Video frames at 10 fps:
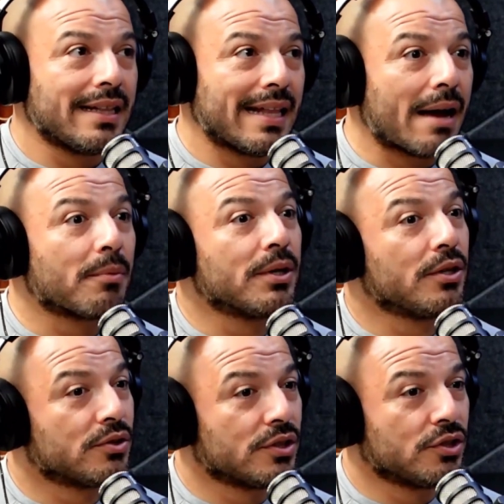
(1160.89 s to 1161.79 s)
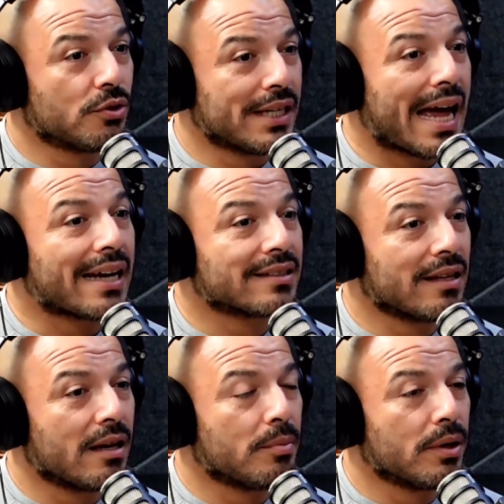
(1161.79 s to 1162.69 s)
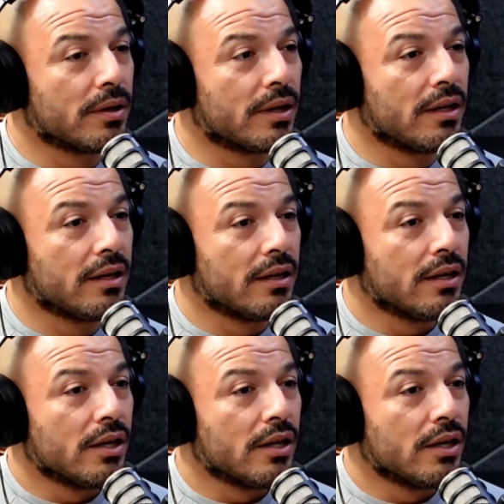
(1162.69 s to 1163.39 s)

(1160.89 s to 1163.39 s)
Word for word: and that reduces your tax liability.